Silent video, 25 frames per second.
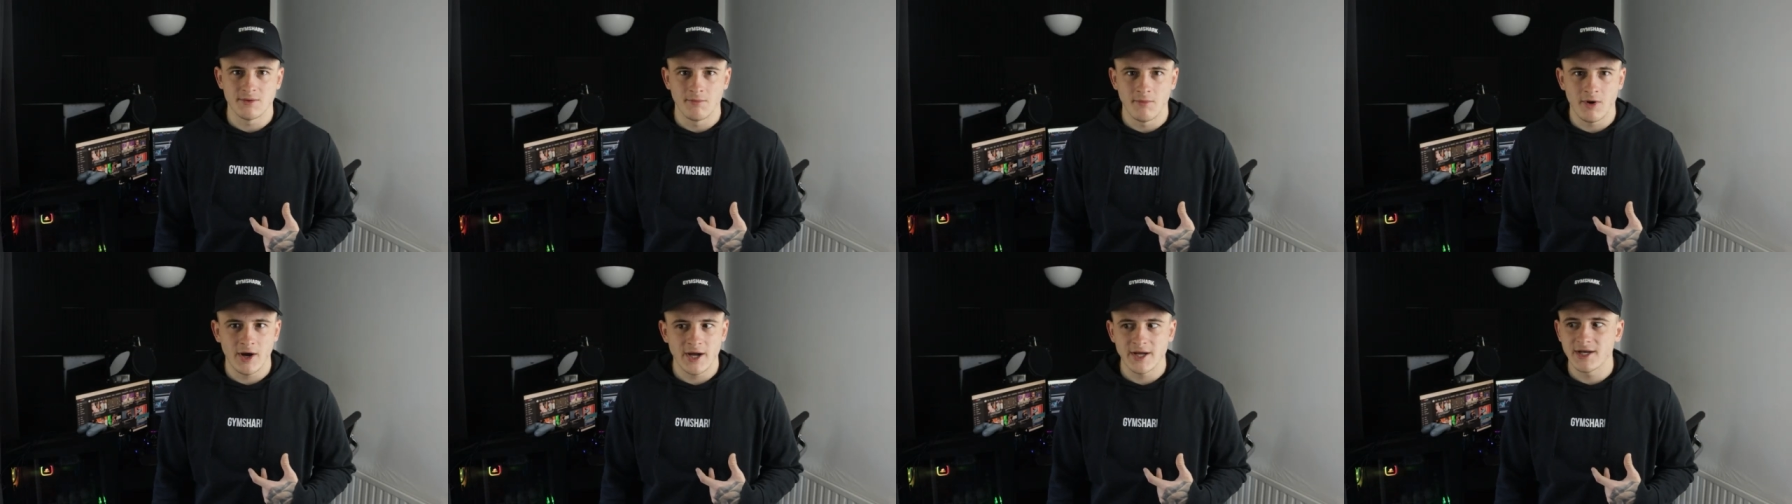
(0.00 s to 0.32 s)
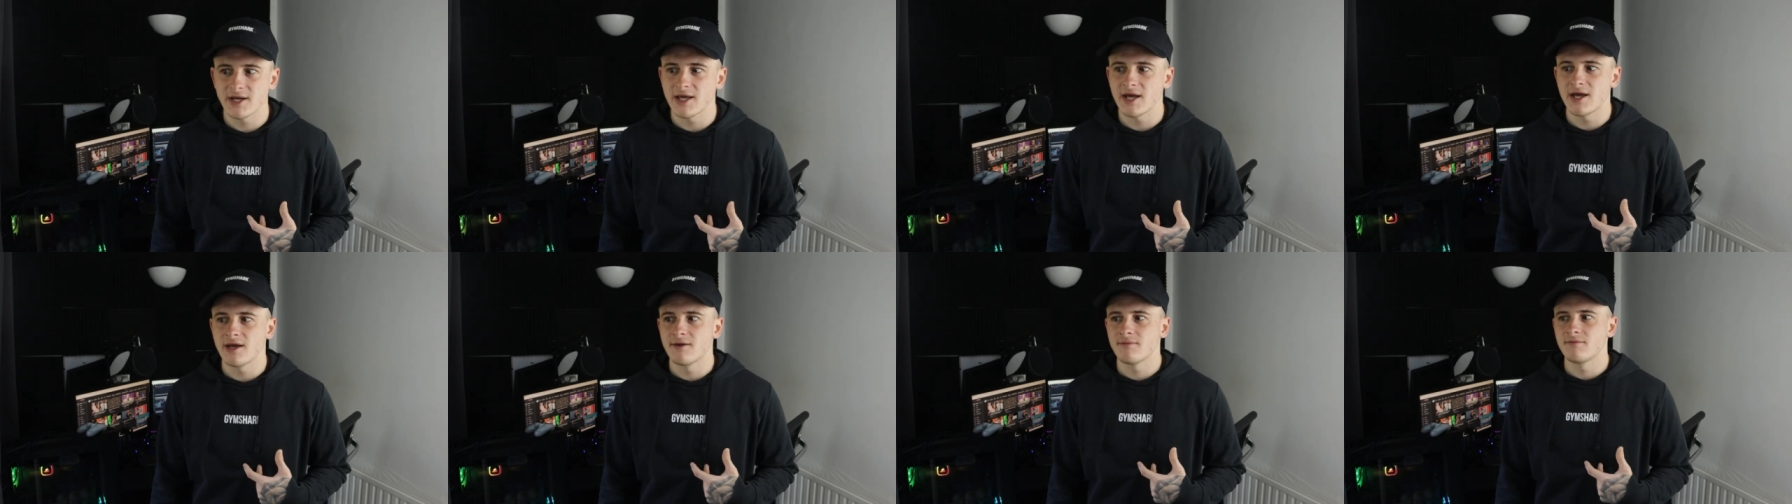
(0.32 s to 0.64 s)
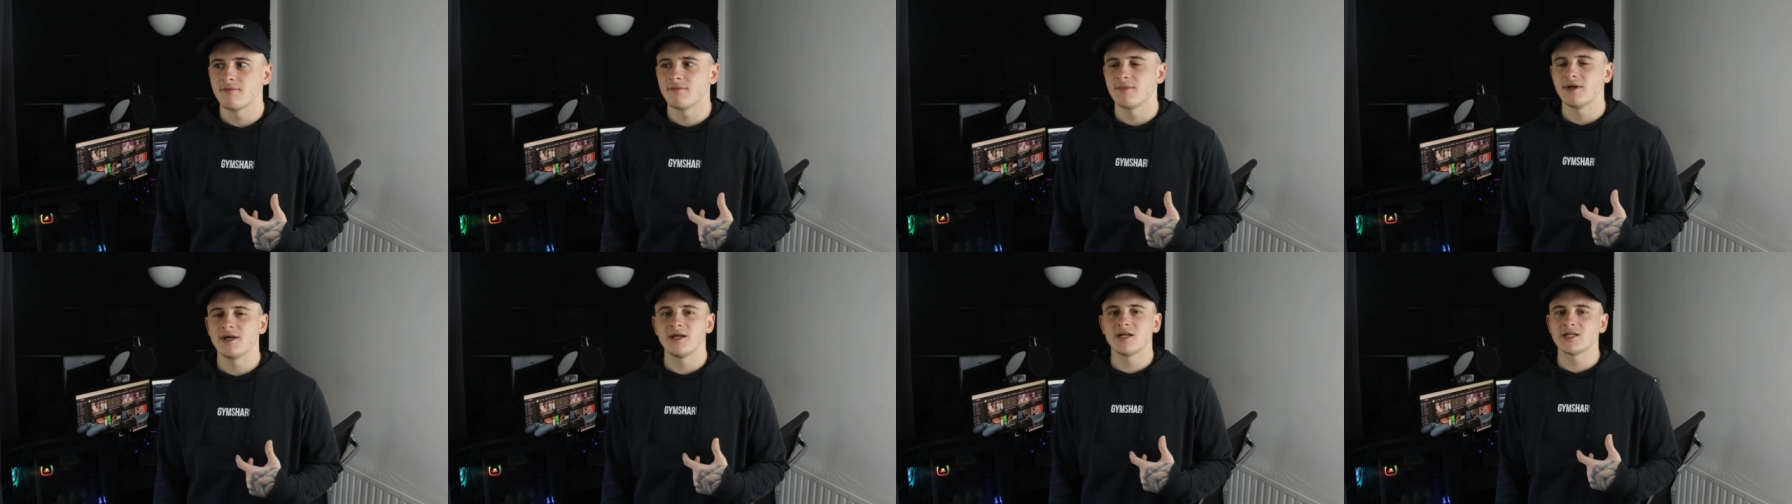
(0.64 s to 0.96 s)
a mind game
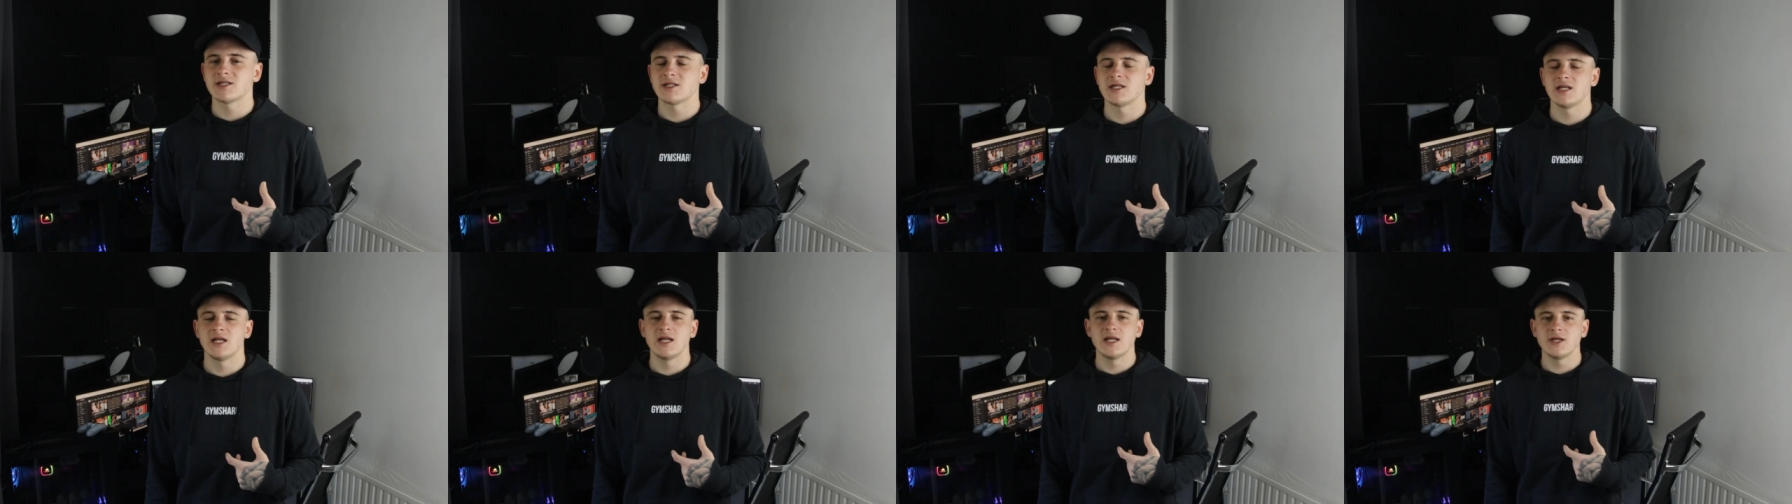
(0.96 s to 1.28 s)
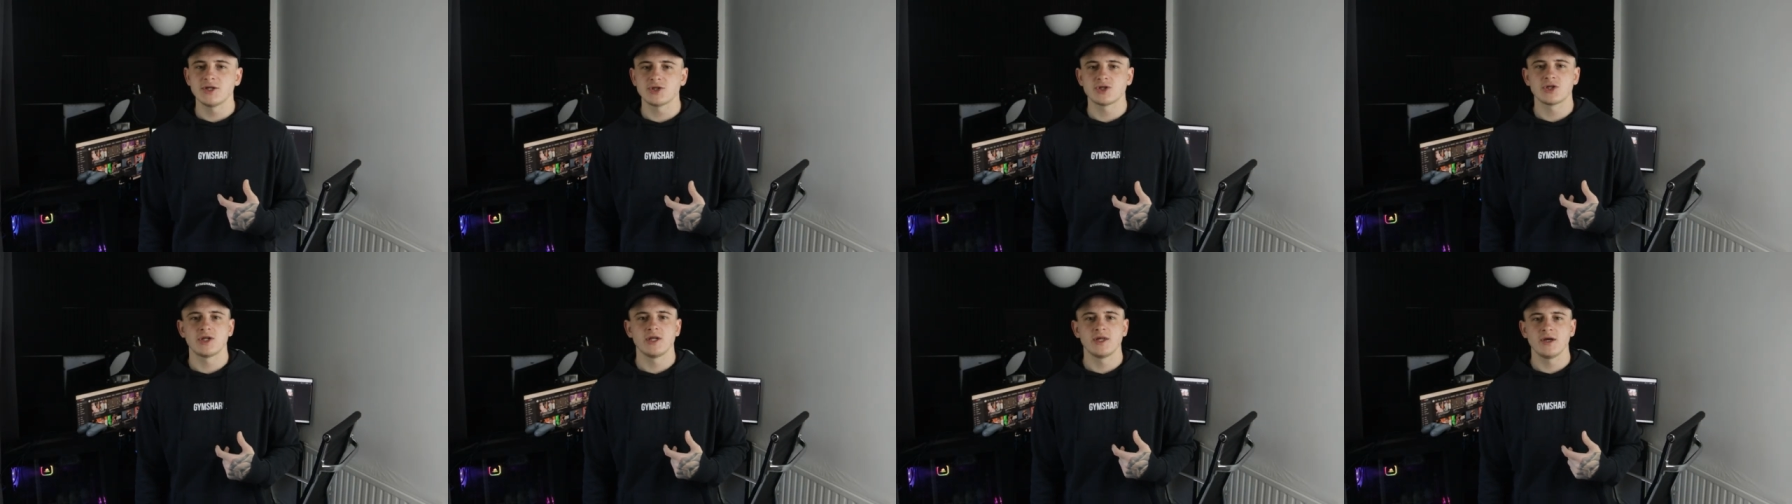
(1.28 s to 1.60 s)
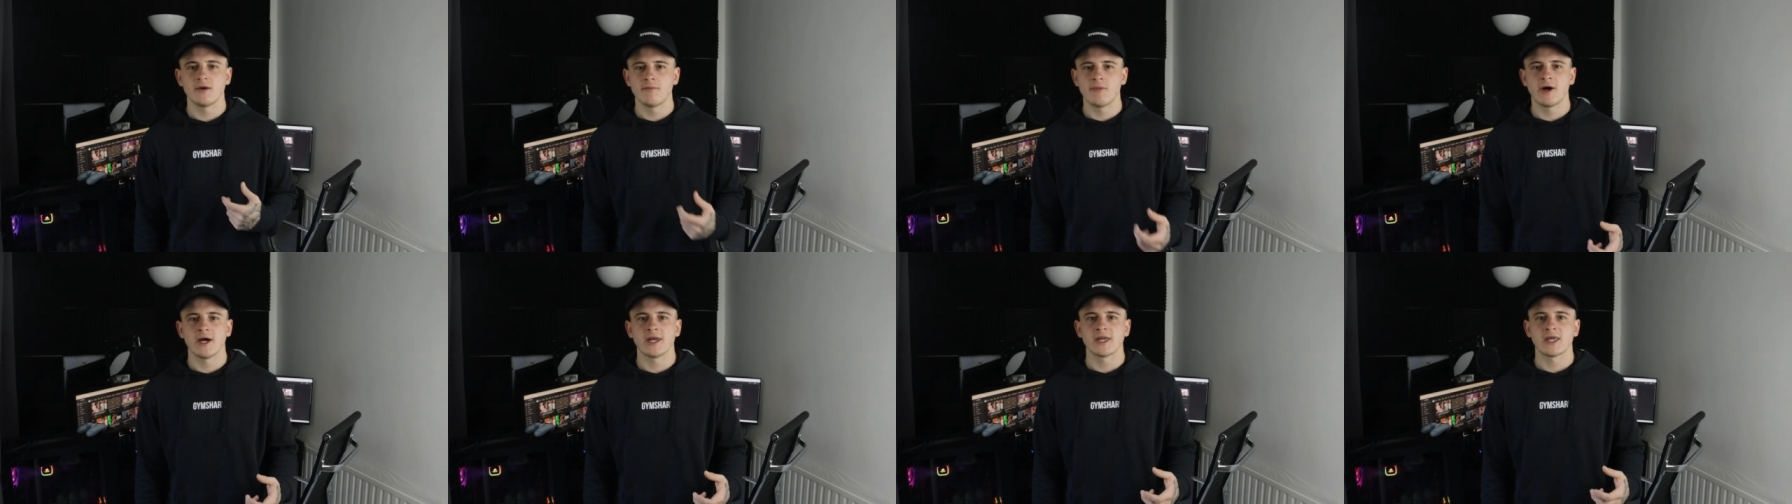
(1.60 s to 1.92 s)
it's a, literally a
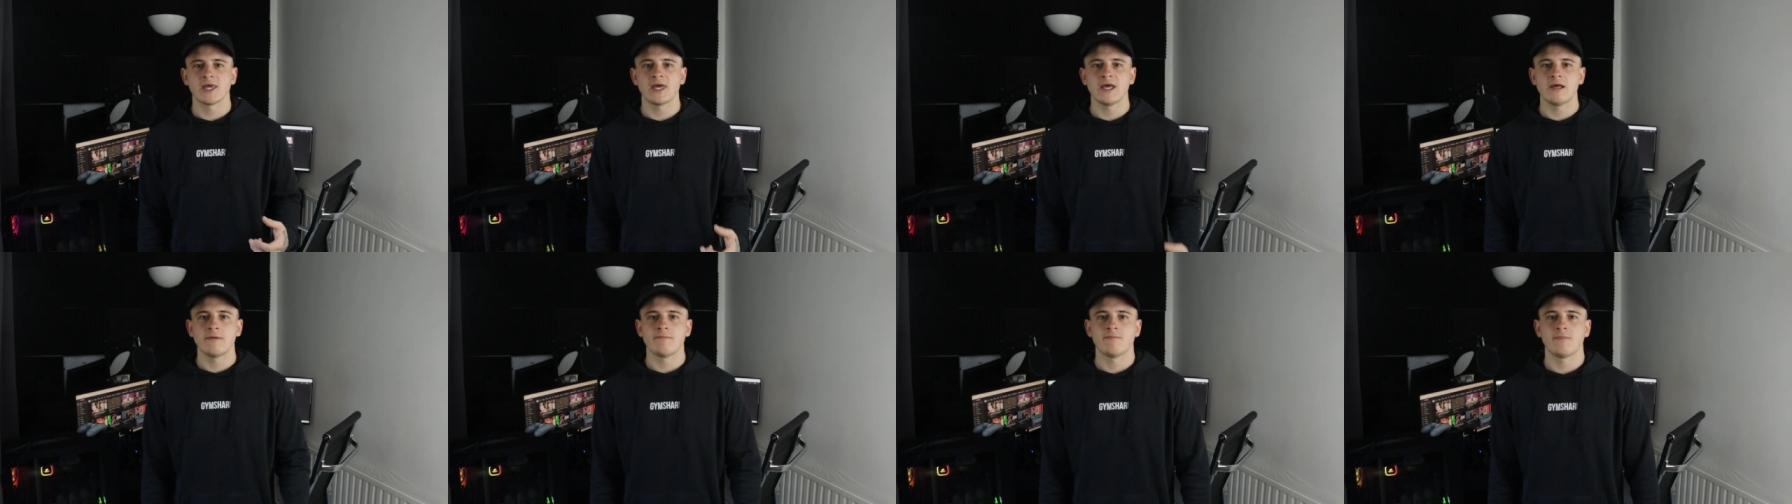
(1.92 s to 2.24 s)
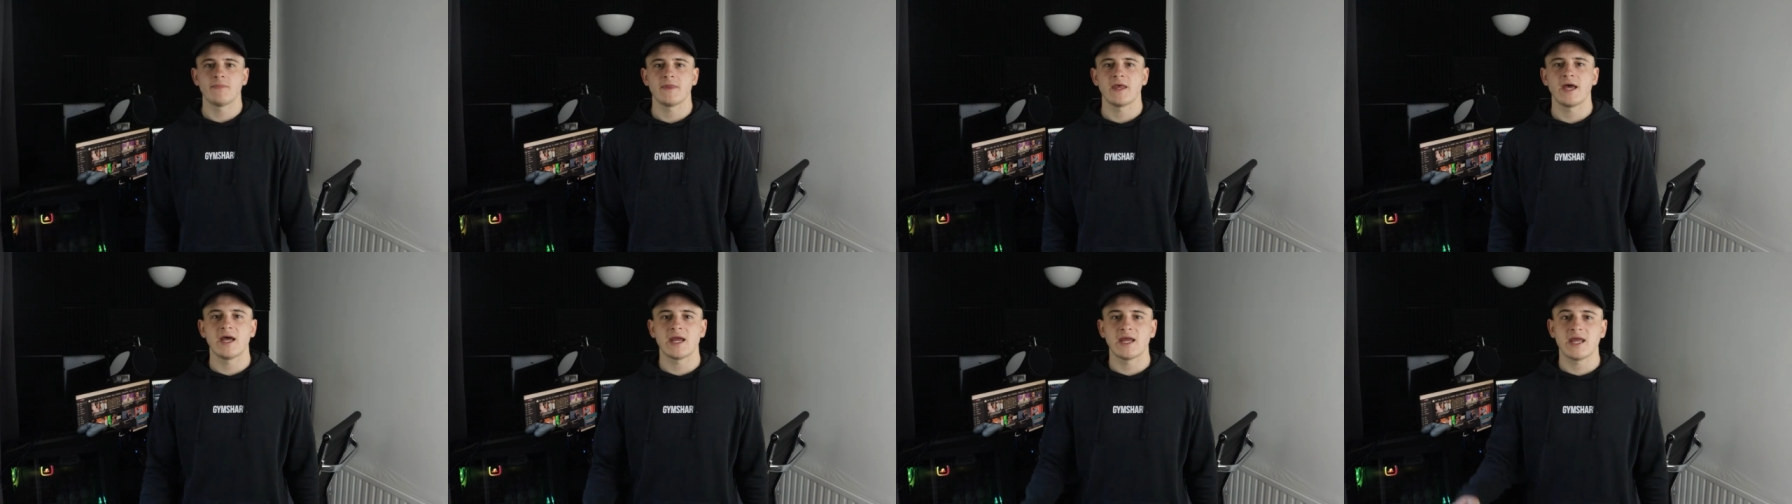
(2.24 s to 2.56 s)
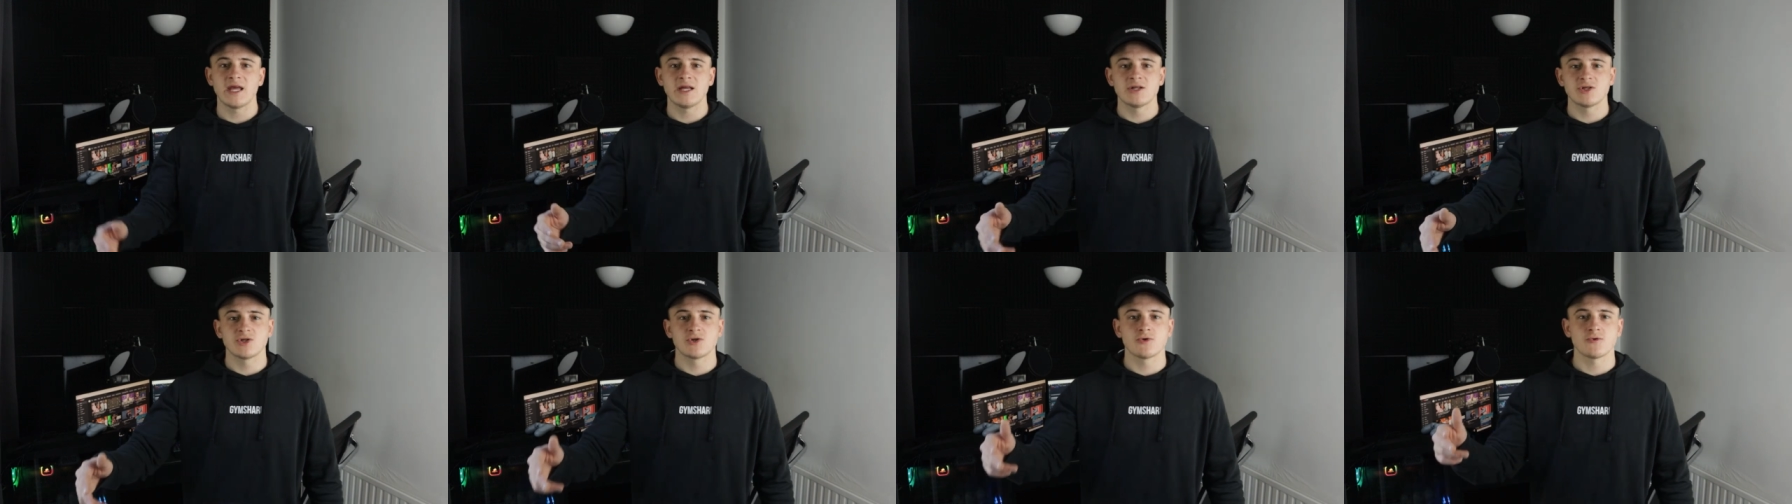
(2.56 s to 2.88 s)
mind game
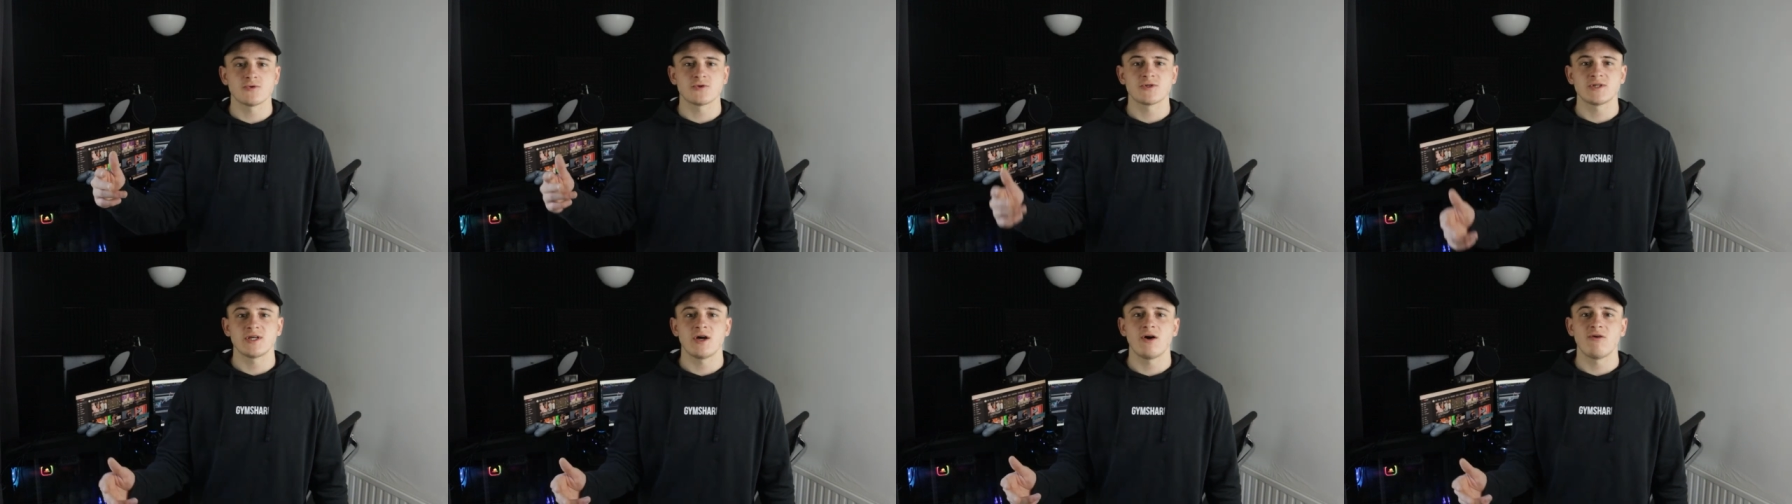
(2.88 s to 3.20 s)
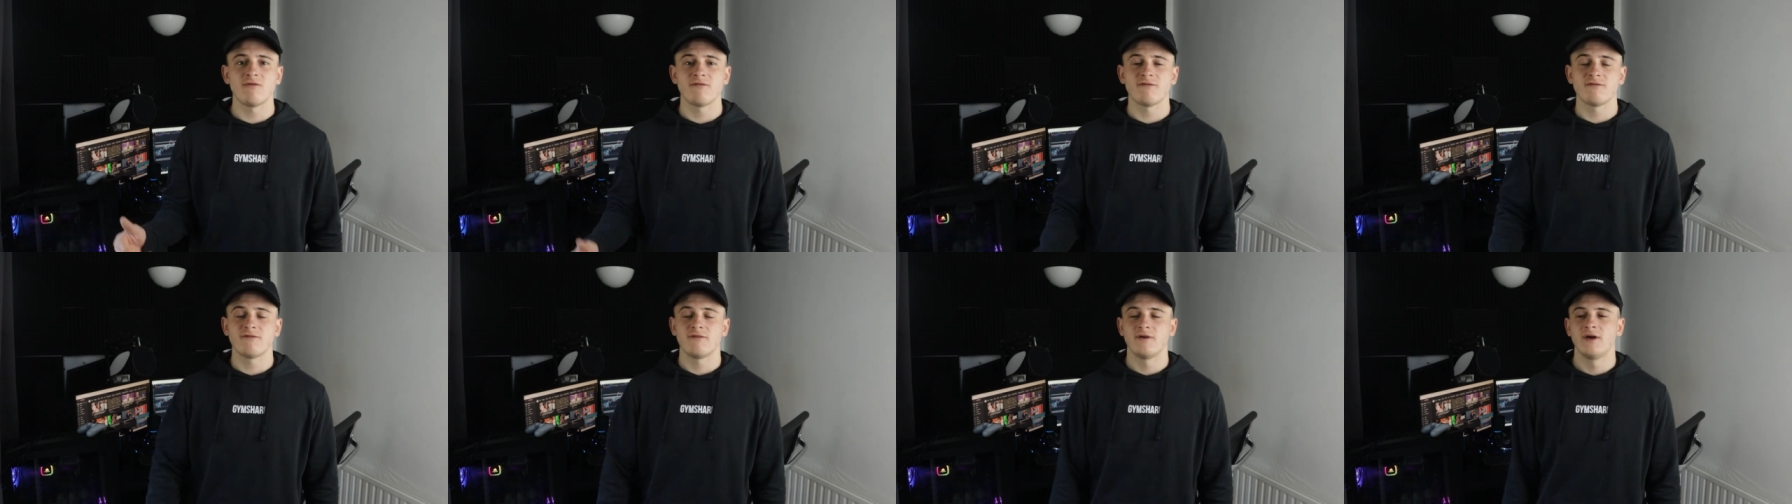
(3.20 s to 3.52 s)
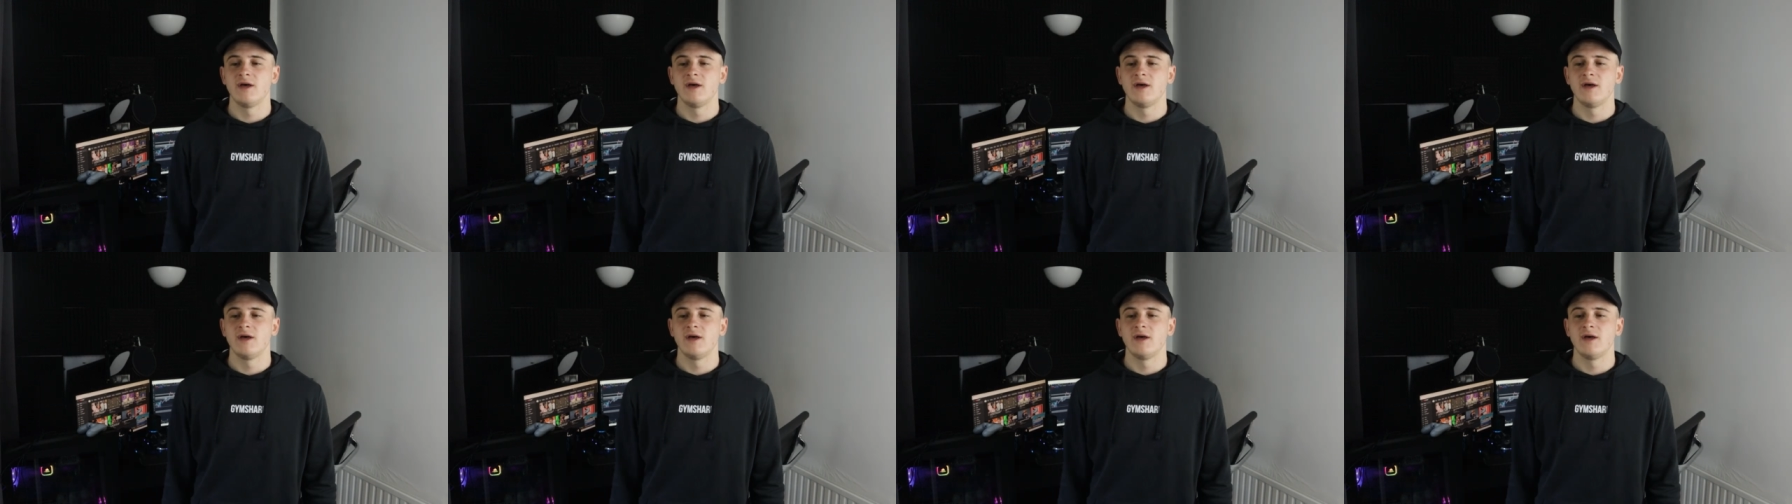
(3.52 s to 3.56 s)
against yourself